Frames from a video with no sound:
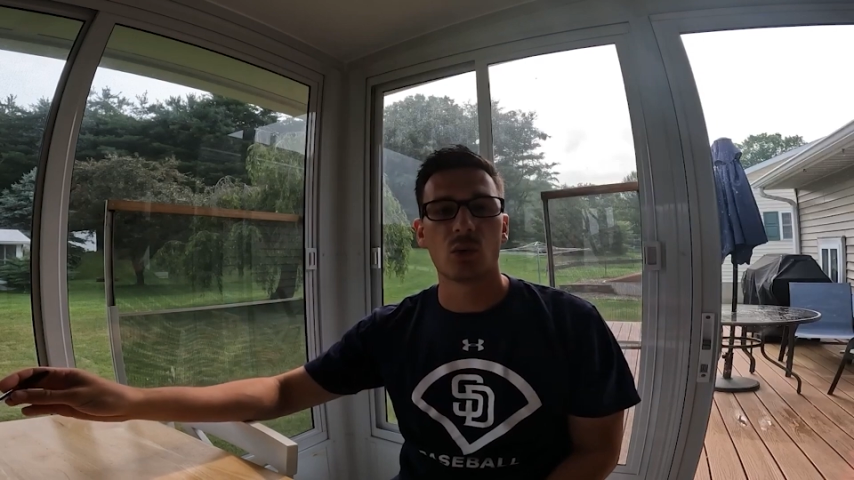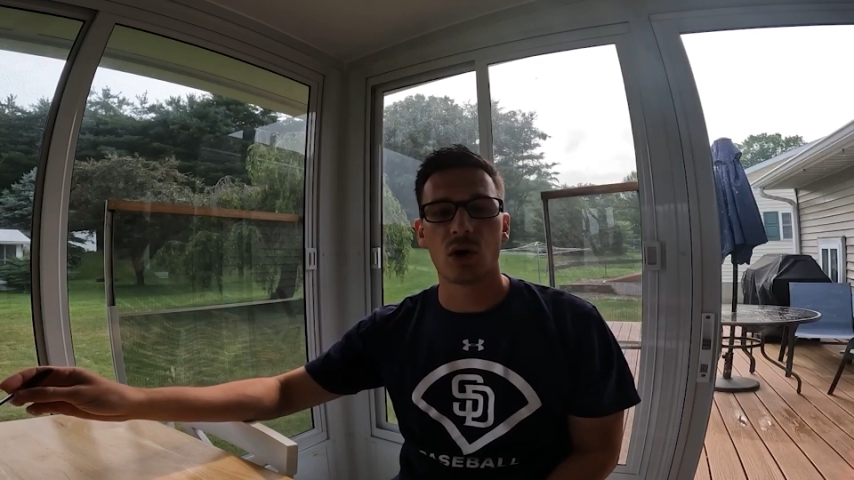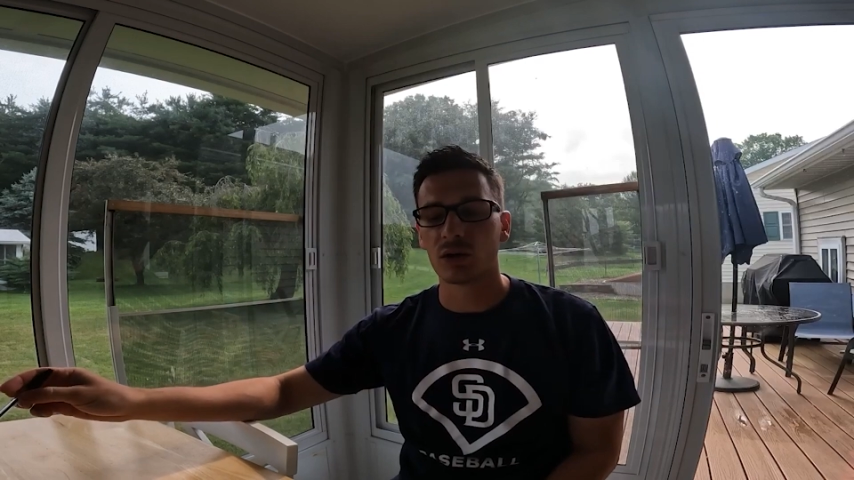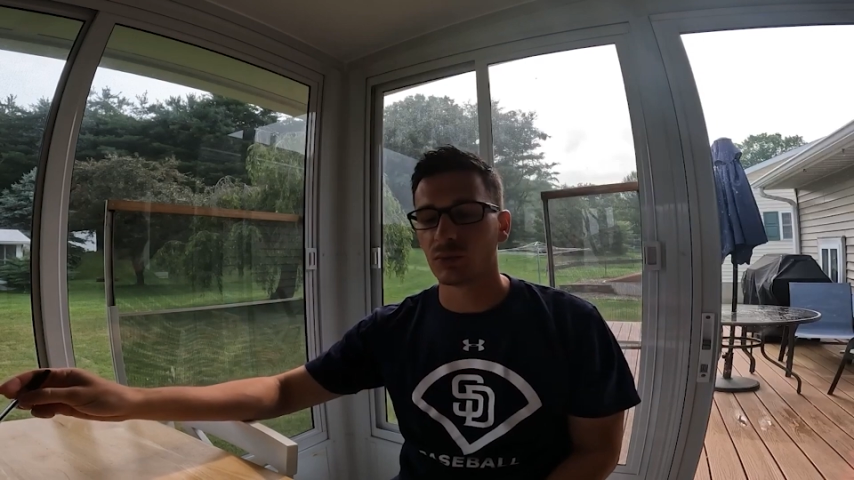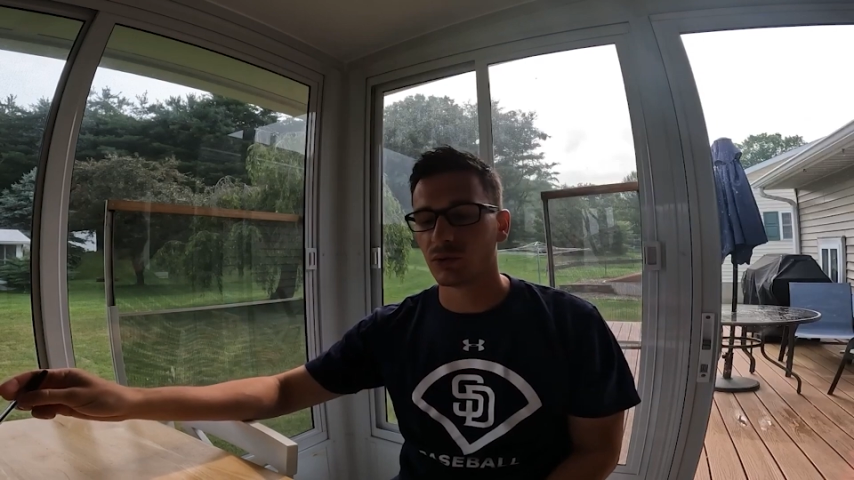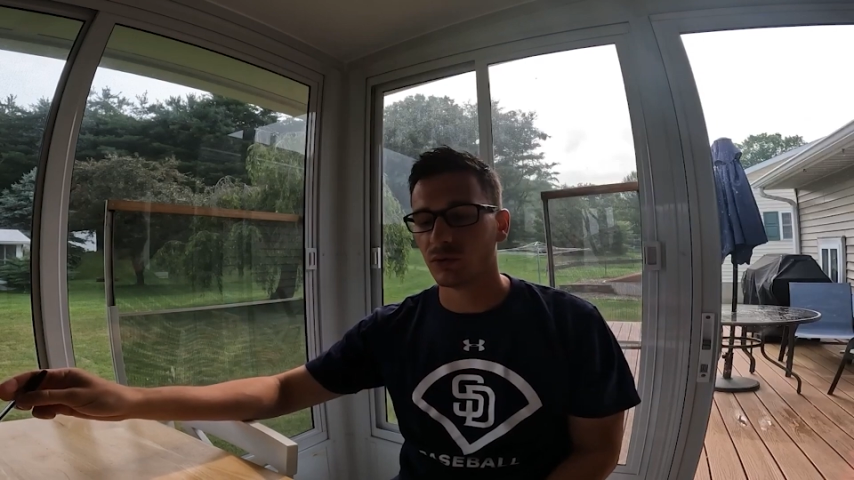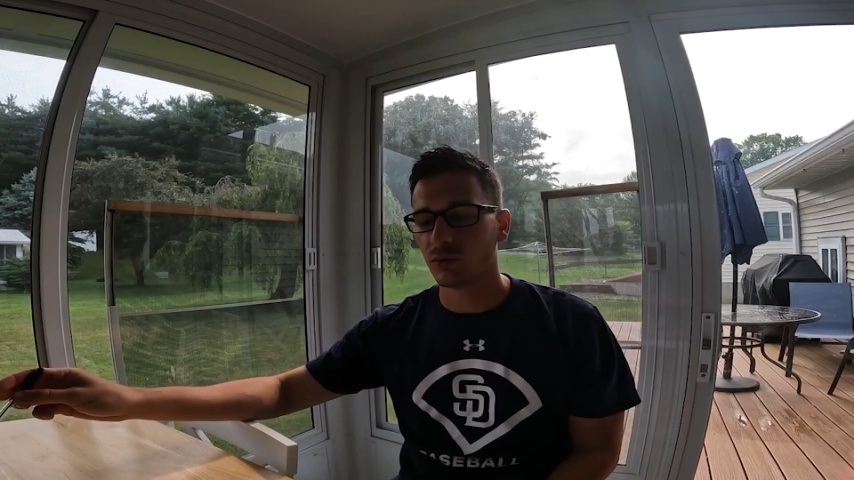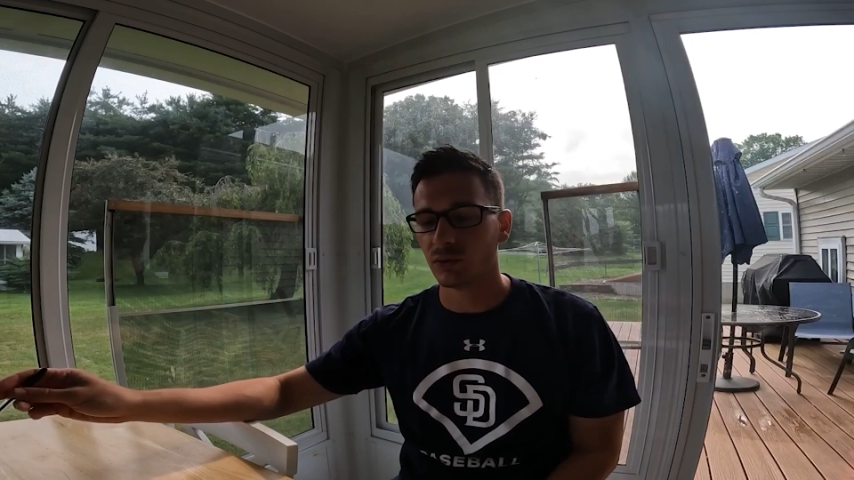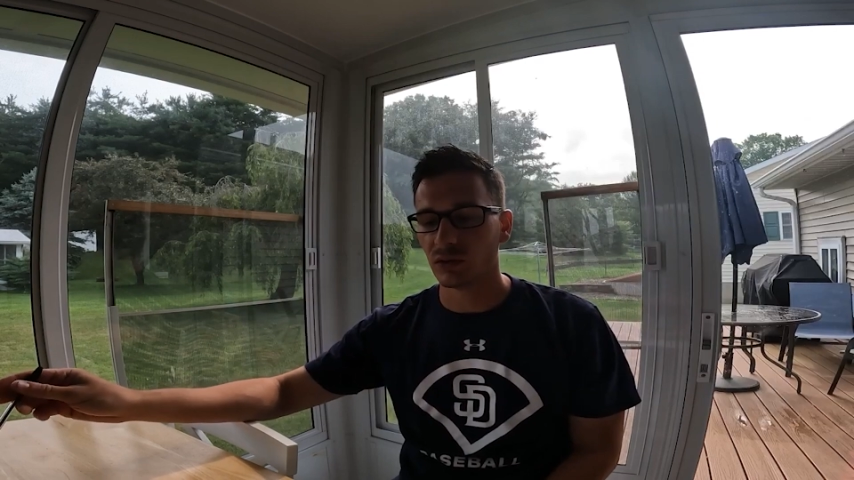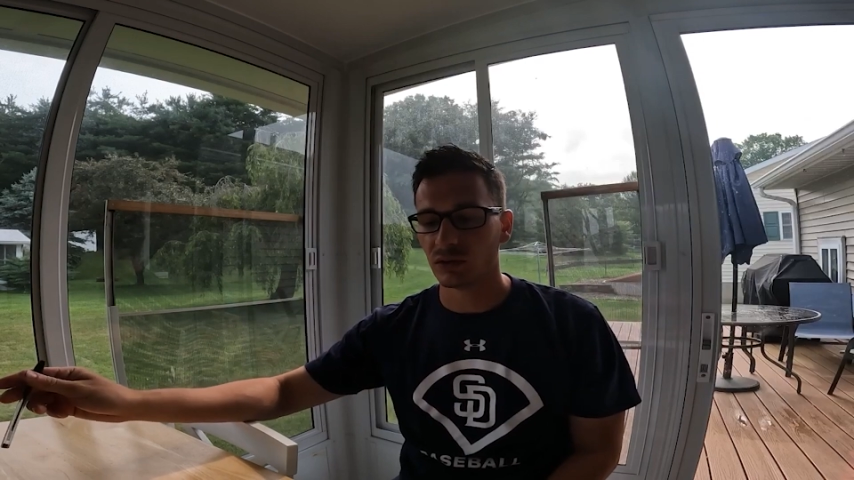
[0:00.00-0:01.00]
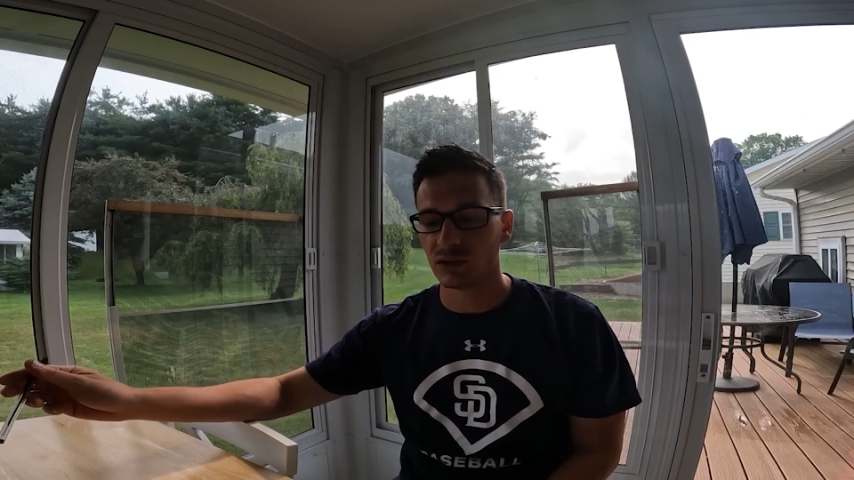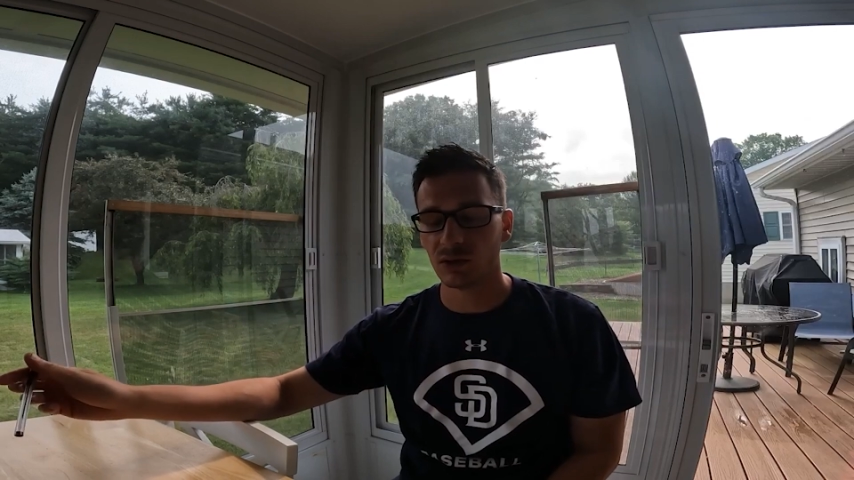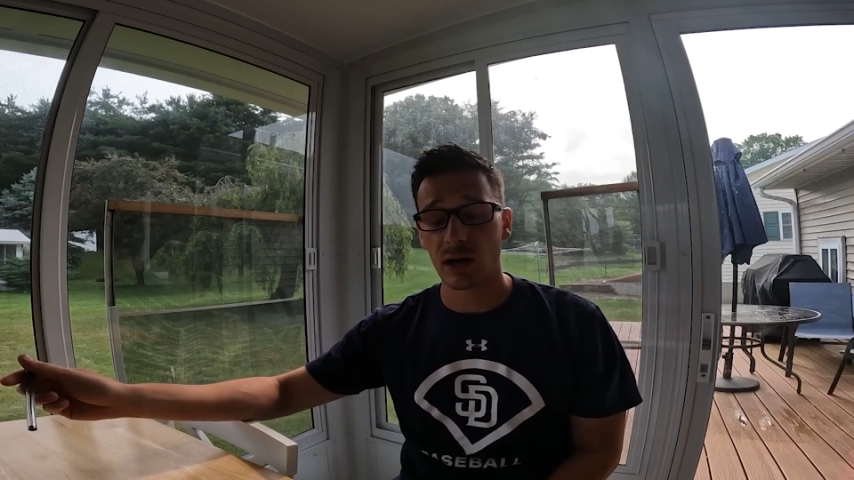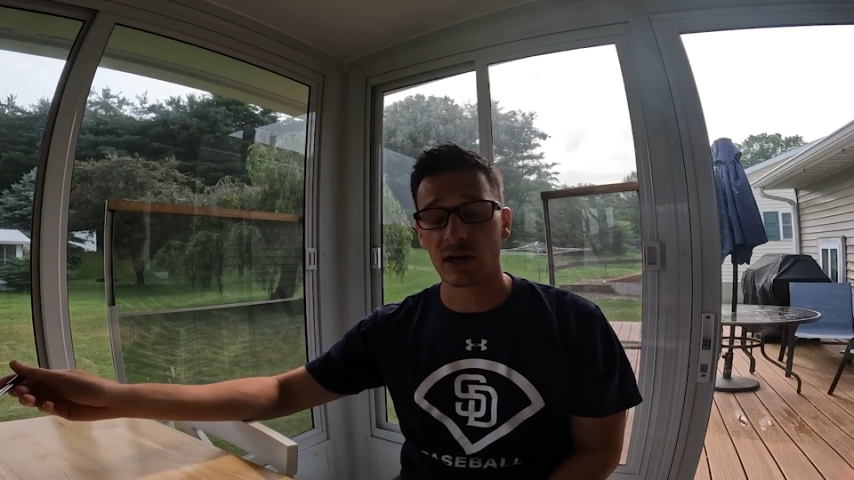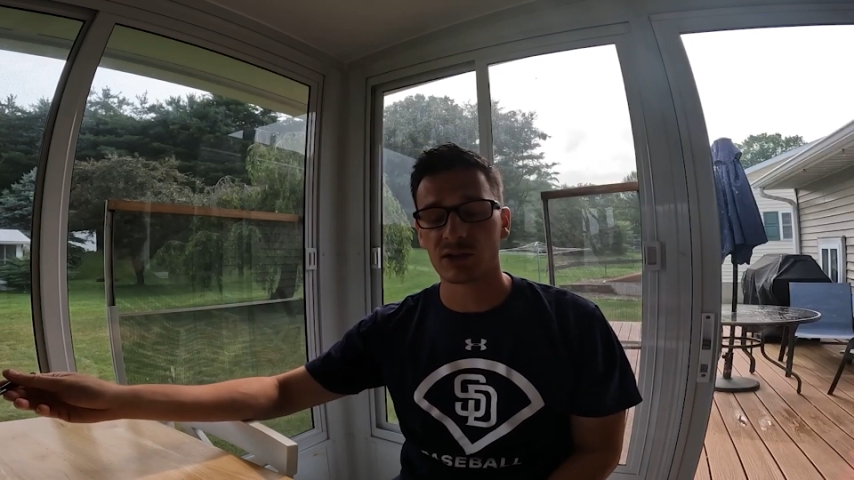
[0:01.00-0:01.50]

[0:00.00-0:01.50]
waterproof linear